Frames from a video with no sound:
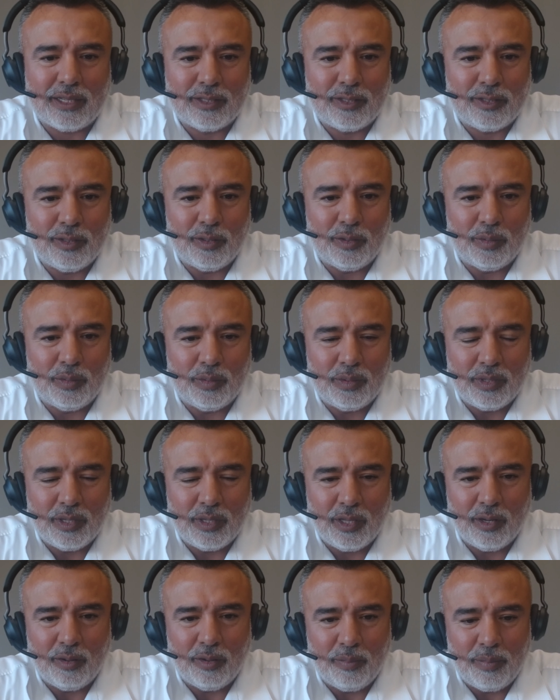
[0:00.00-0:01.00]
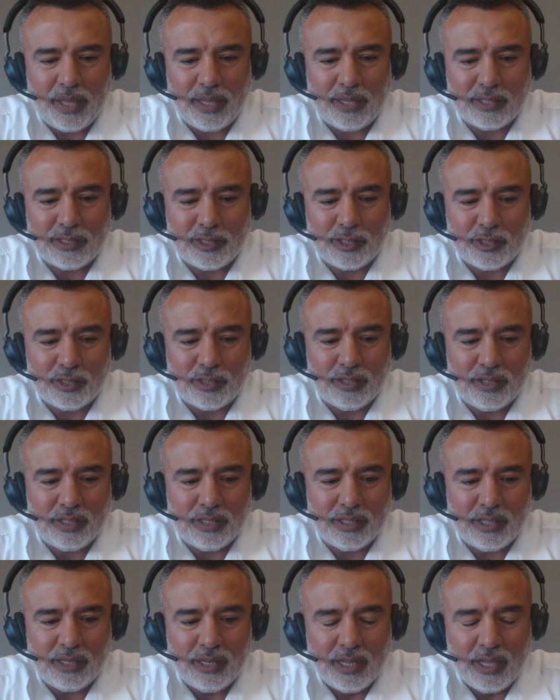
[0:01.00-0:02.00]
So, making sure
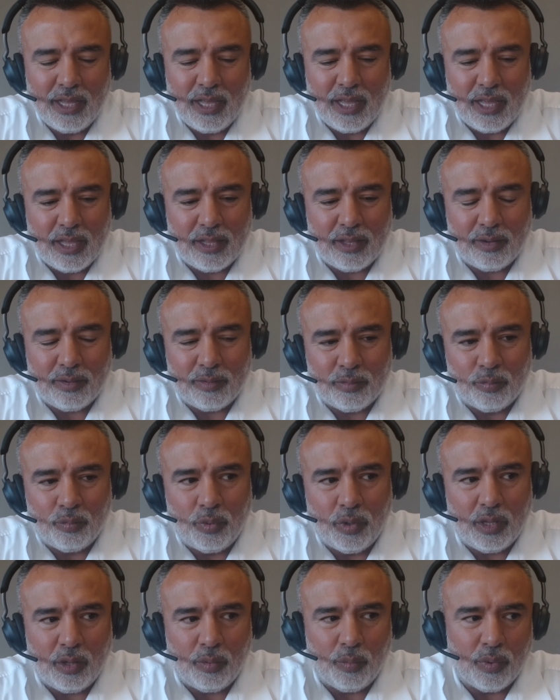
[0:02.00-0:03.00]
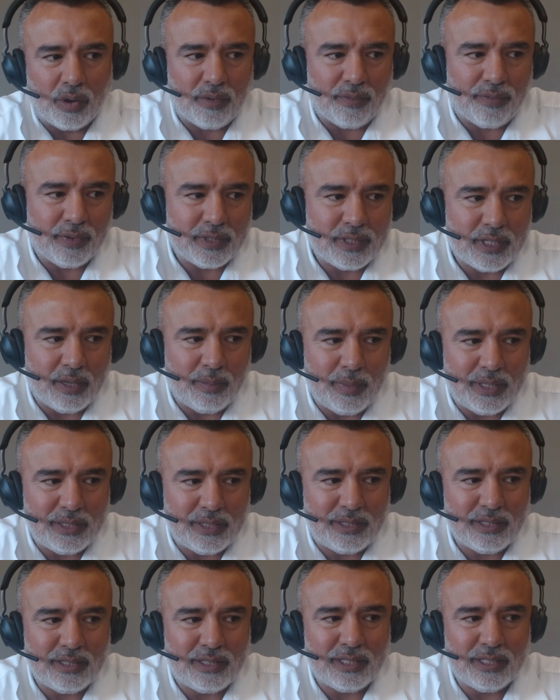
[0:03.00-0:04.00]
that will it work for some
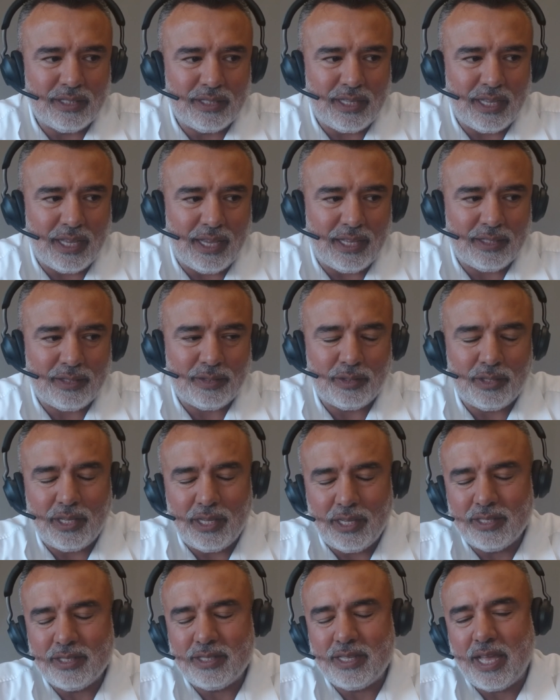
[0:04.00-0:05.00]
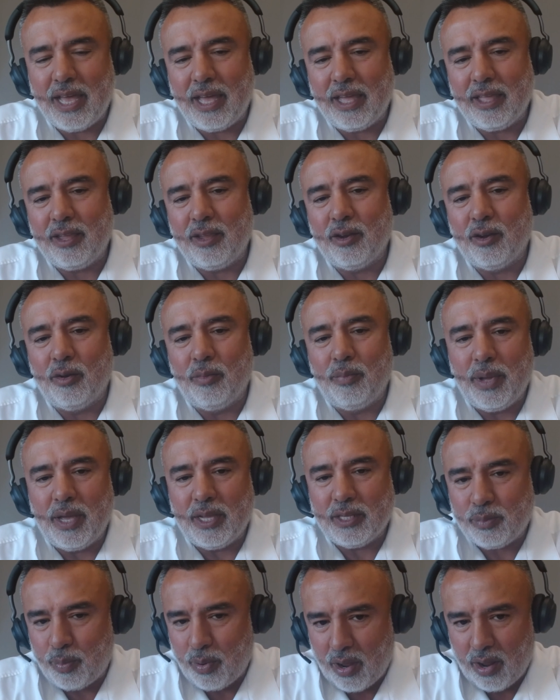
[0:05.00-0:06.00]
instances? Yes. Is that your
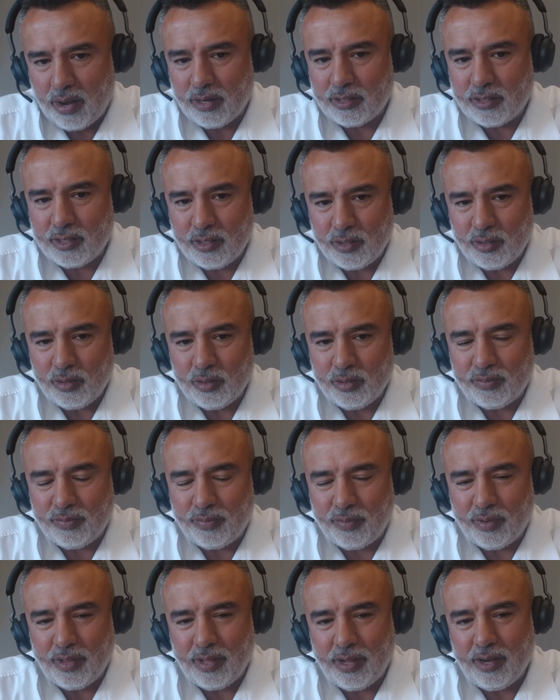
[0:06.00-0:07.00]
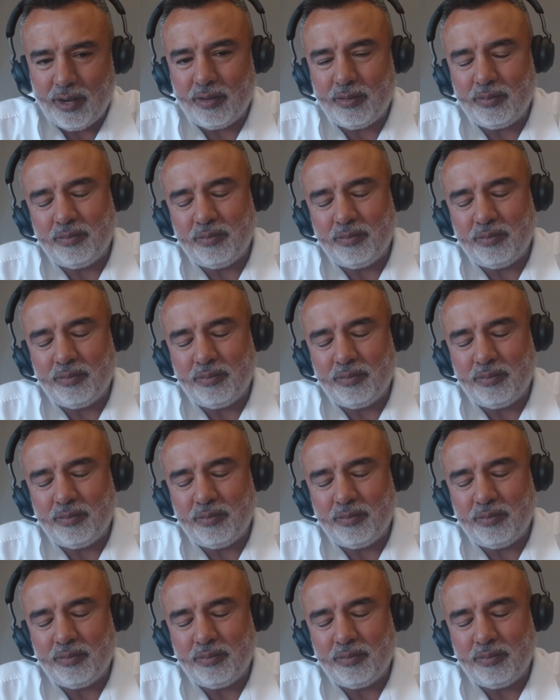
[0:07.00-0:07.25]
best product to use for their,